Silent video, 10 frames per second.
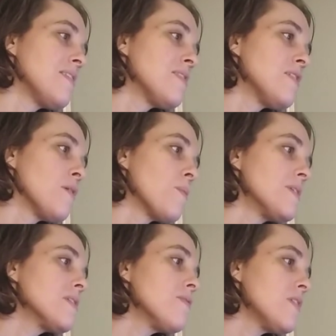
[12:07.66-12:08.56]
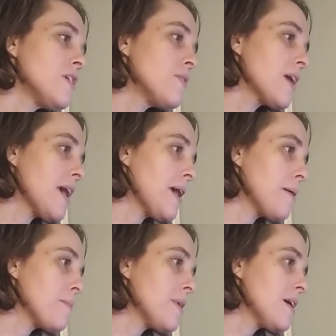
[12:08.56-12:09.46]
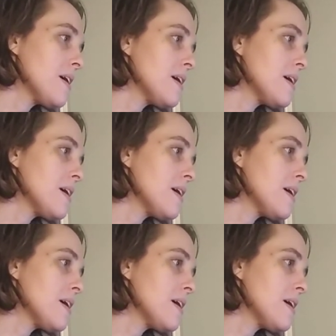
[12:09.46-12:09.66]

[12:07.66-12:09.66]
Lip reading: There was a video game